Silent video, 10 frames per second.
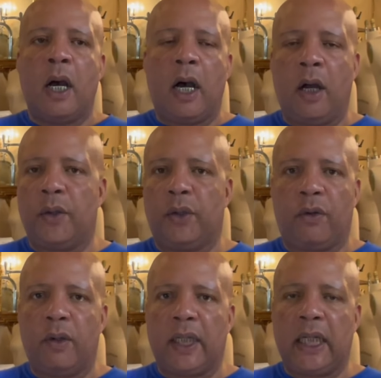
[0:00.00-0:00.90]
all the
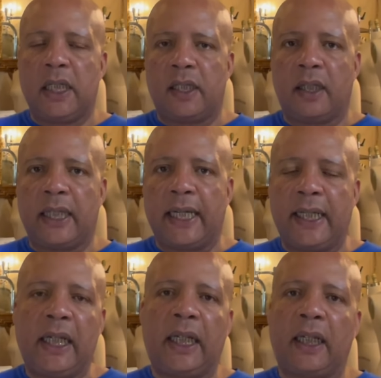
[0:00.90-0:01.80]
croquis that they
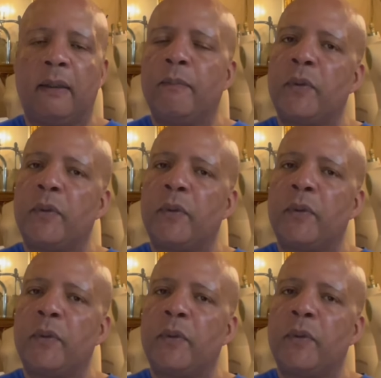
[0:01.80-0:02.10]
need.